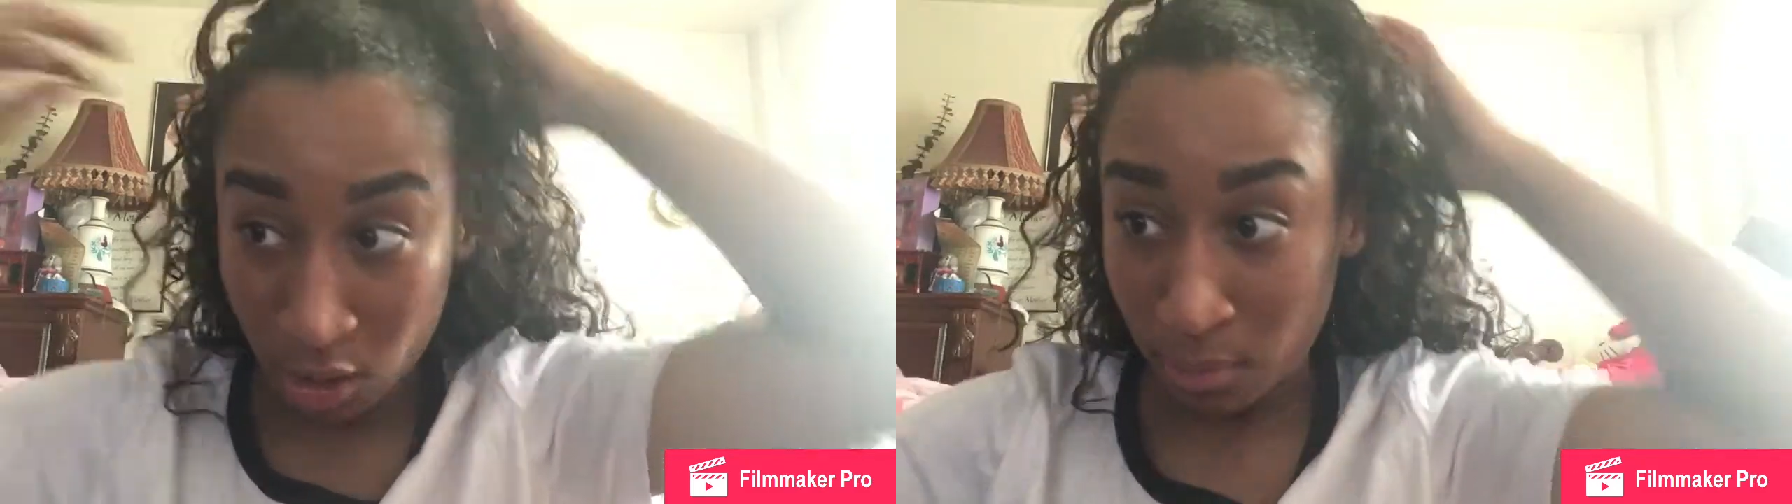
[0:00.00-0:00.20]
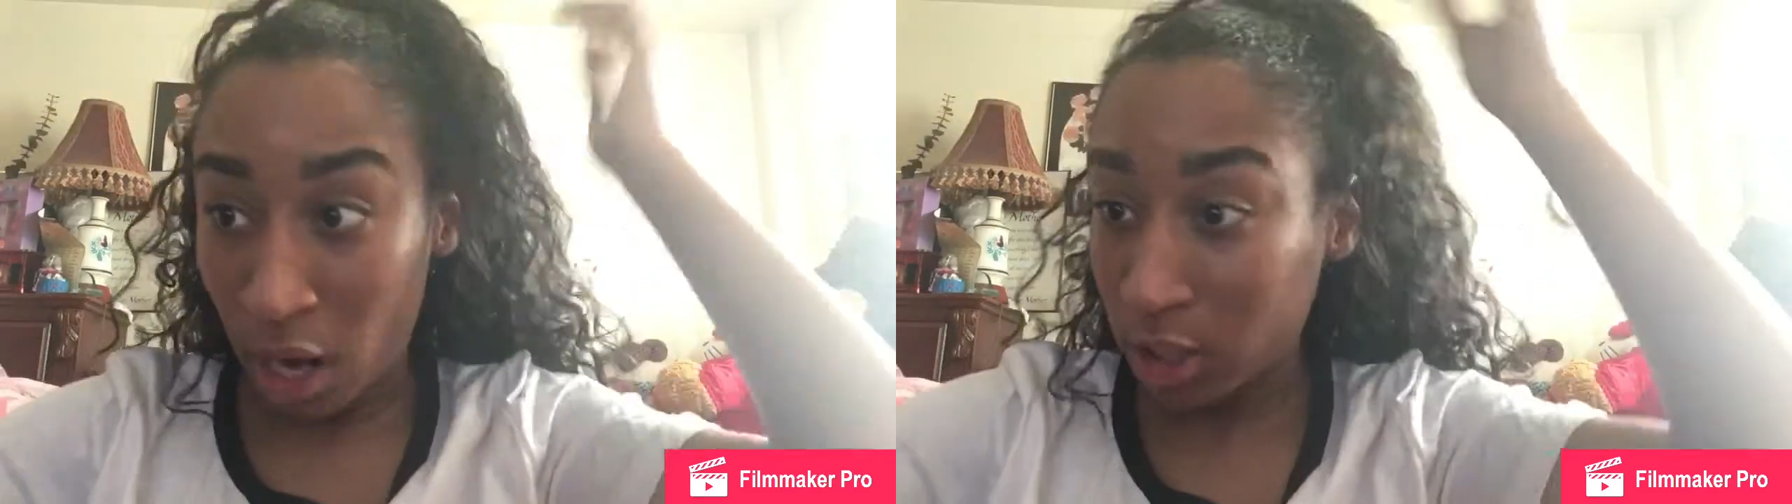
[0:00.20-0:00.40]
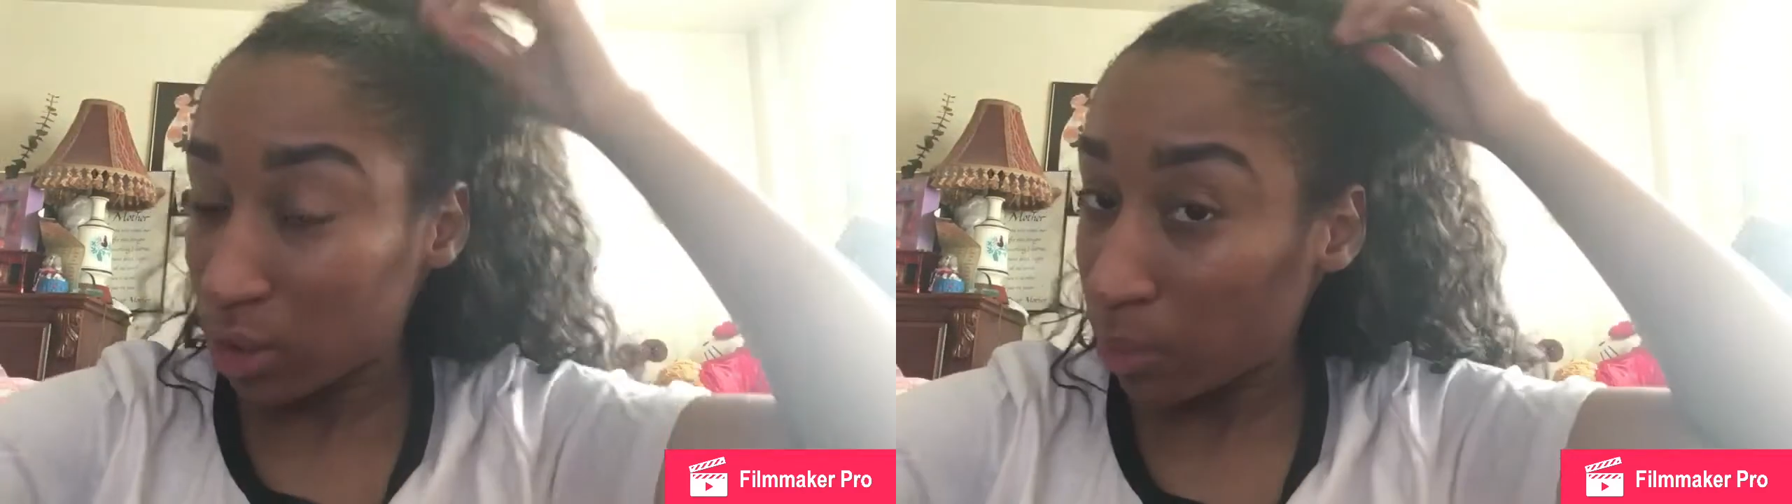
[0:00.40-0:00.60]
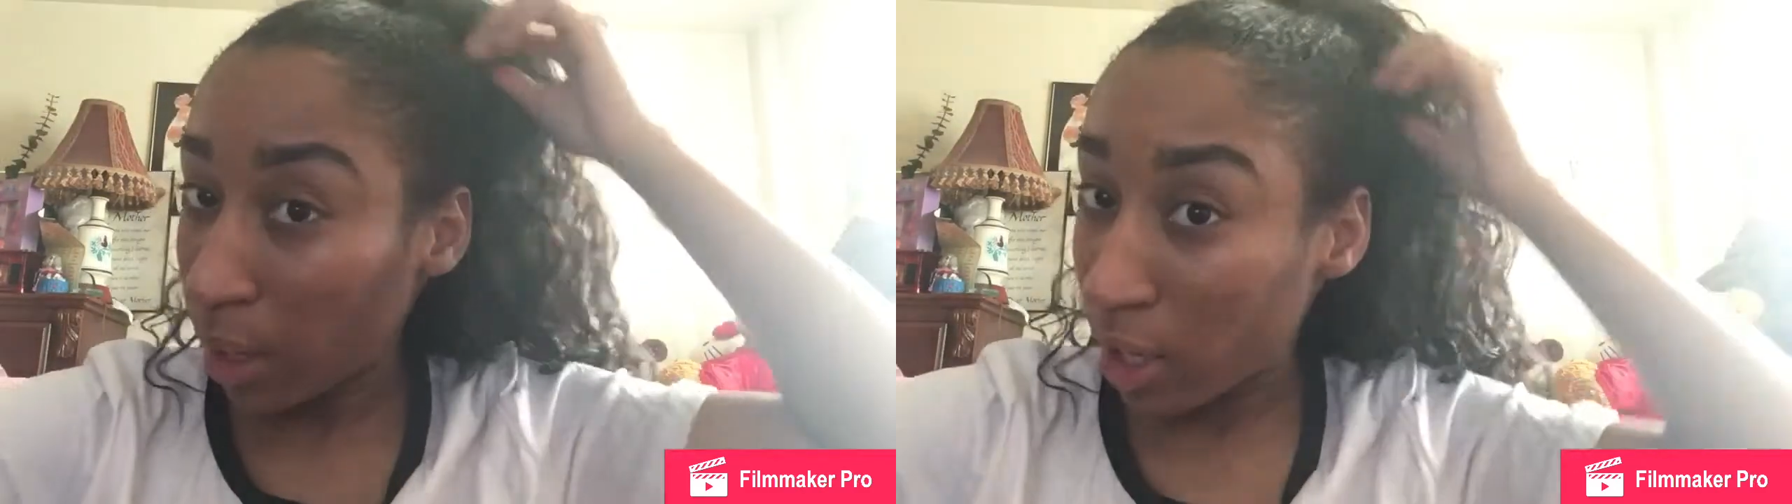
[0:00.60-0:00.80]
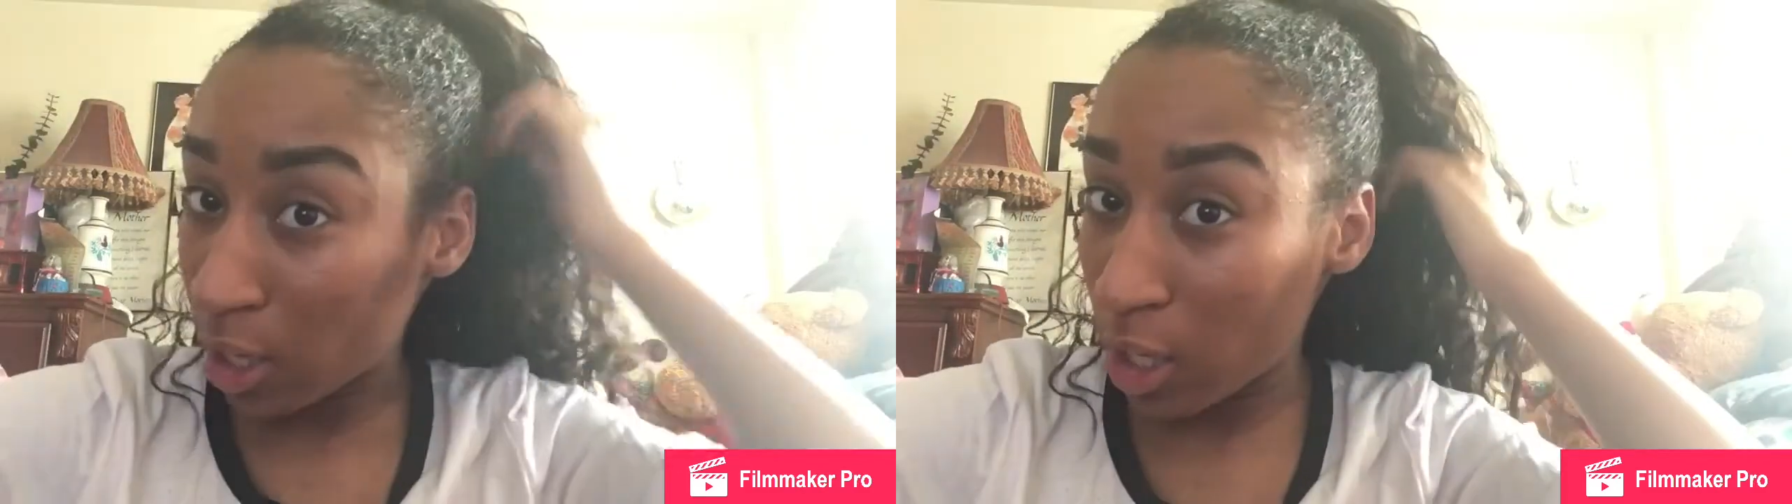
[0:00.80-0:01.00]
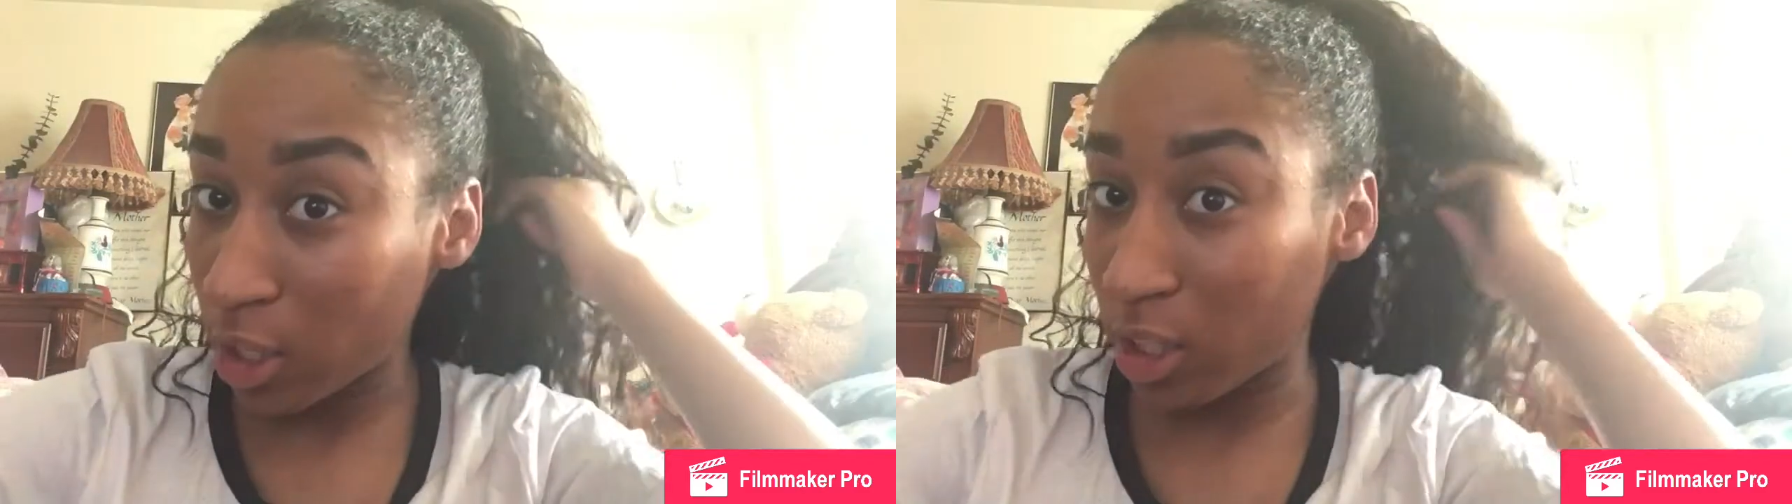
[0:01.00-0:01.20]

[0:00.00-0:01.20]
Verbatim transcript: it matches my hair color.